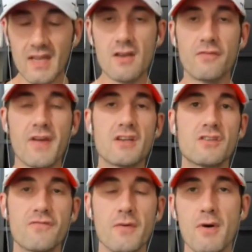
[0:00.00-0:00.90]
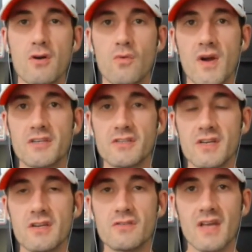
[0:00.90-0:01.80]
Get your fantasy football questions
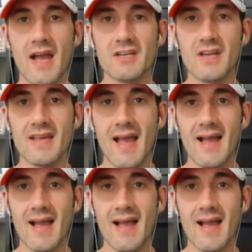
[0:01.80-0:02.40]
in using hashtag